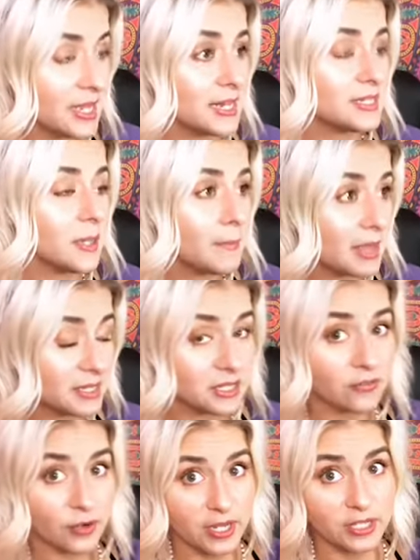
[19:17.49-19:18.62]
It is
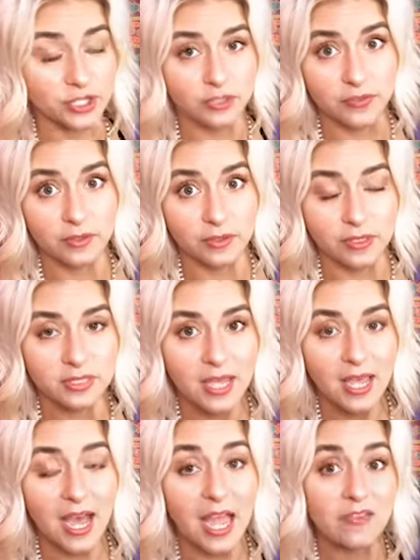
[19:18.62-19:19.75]
amazing for anxious feelings.
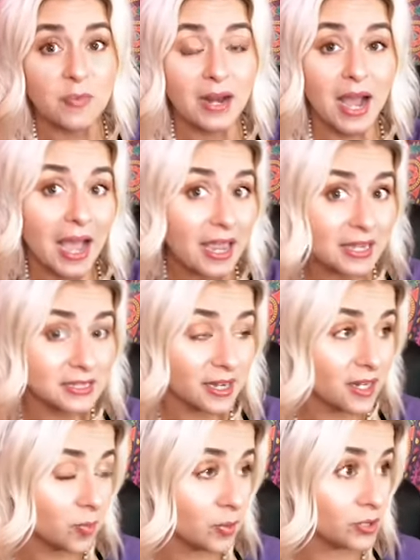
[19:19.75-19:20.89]
I've been a high
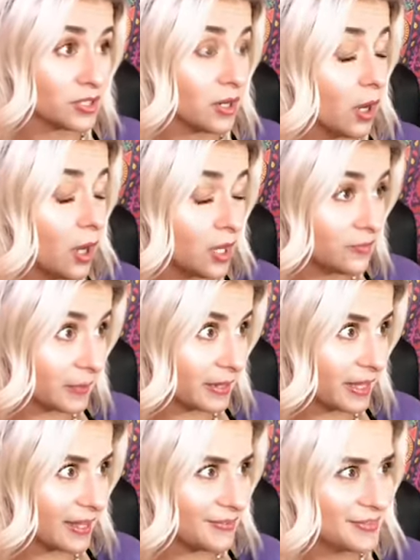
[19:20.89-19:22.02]
anxiety person all of my
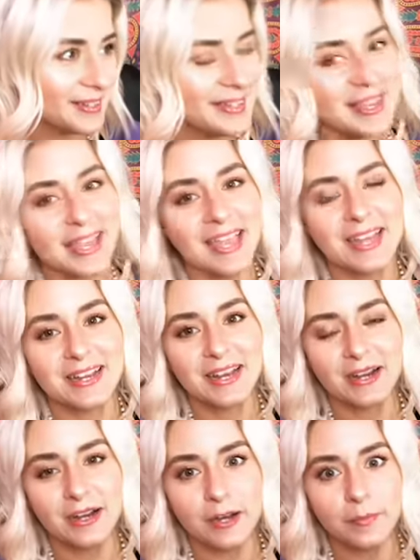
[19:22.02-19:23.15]
life, and
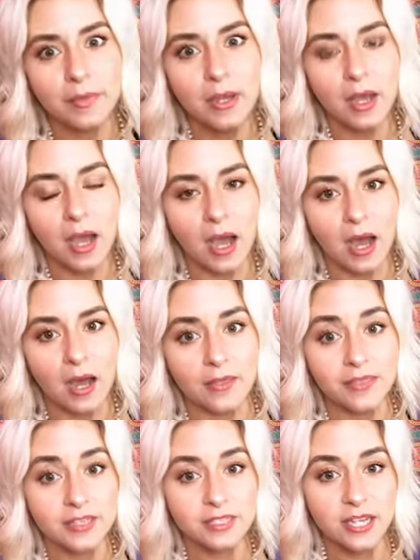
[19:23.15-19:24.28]
um, uh,
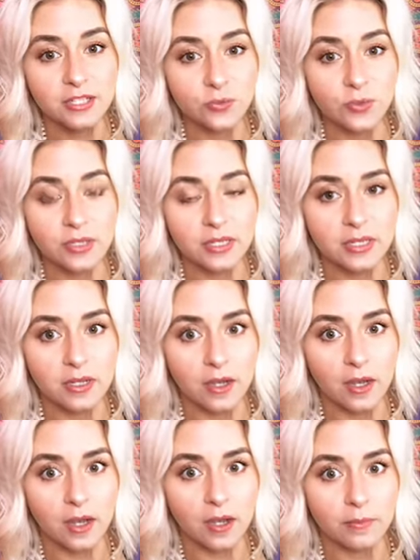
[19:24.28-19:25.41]
this has really
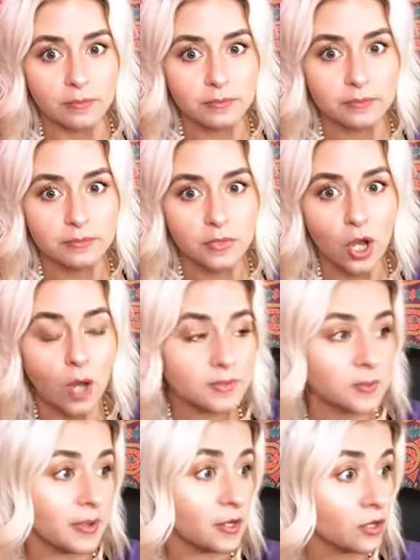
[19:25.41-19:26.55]
um,
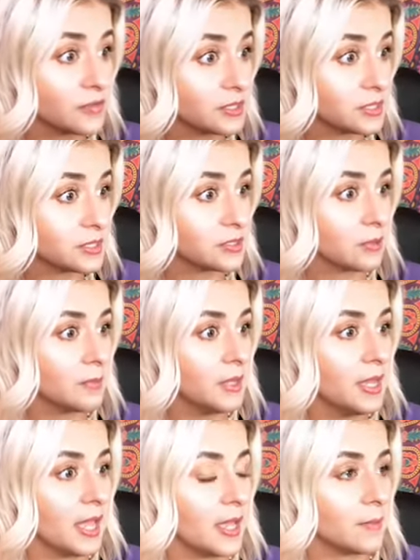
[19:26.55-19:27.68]
calmed my nervous system
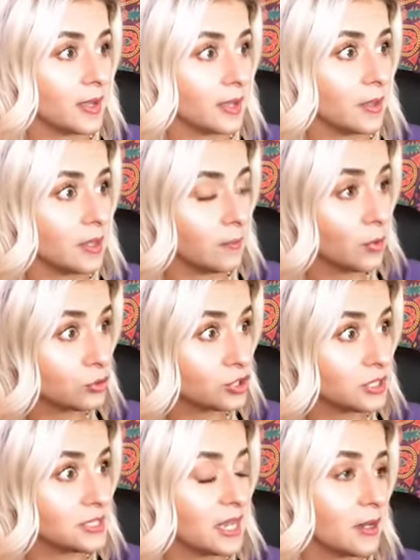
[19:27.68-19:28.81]
and my
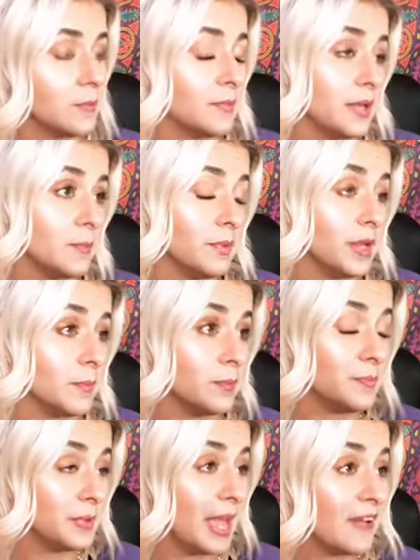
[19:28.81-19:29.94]
emotions down and been,
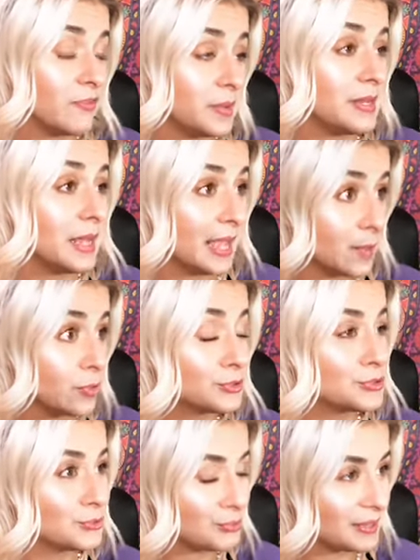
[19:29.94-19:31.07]
have been able
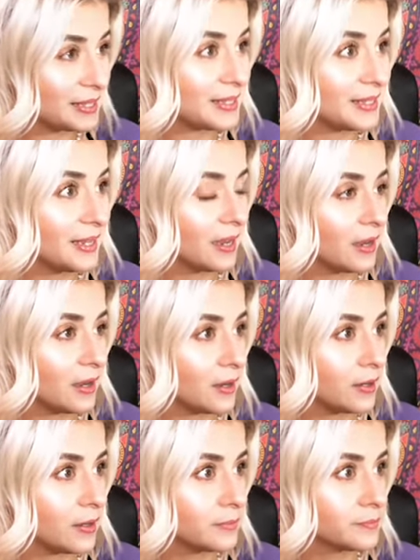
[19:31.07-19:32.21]
to be
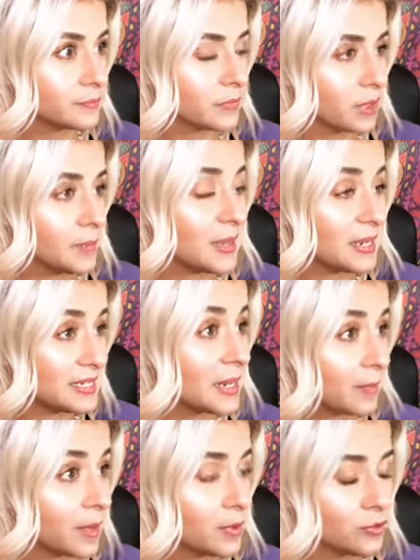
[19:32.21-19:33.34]
uh,
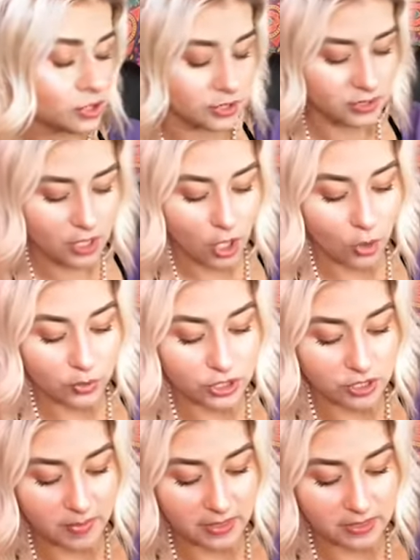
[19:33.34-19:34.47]
maintain my emotions, which
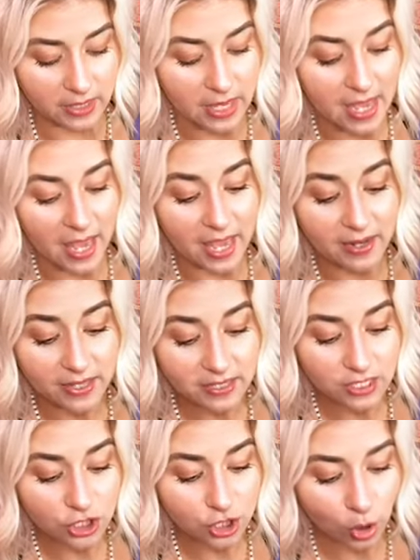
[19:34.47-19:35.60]
is amazing. And
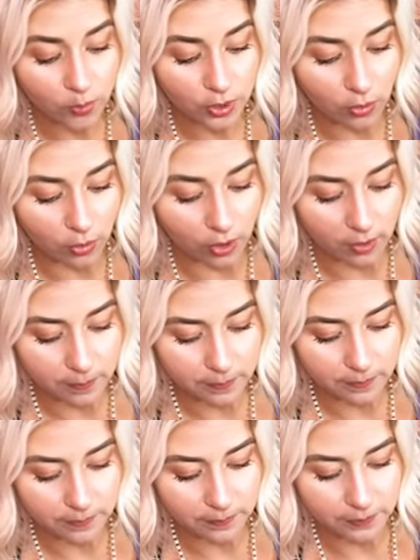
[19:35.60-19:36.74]
this is so pure,
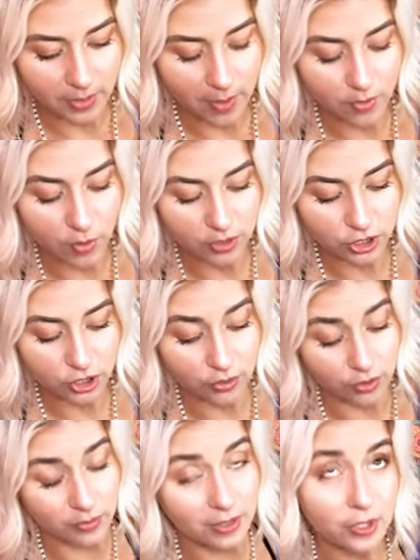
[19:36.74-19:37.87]
I'm going to show
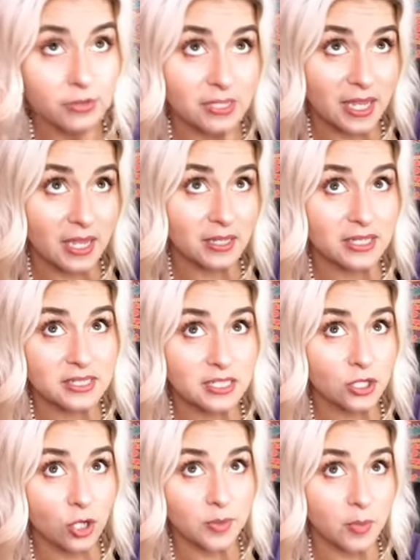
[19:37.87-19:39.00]
you. Now don't say, Lyndsay
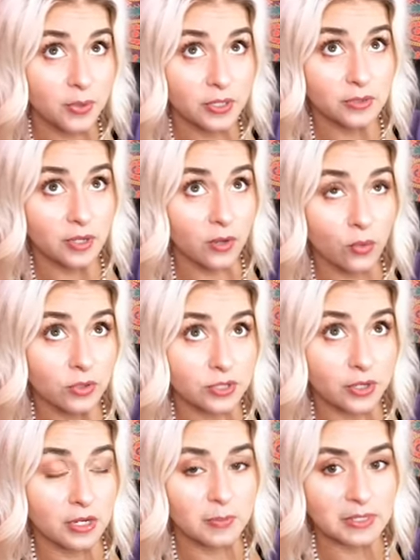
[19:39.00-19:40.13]
told me to put uh, oils
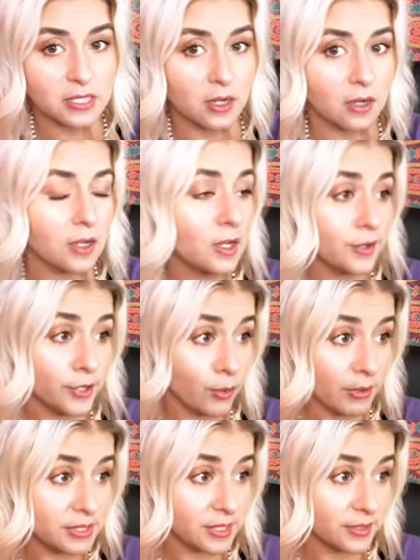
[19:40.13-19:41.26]
underneath my tongue. No,
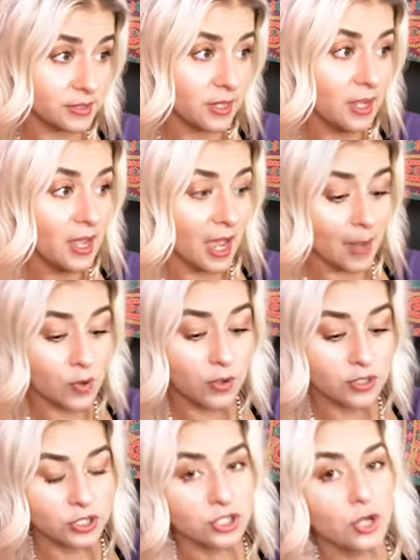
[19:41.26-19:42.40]
I didn't. I'm
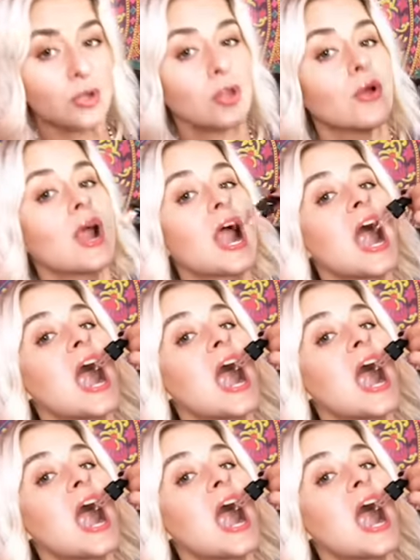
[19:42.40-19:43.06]
going to show you.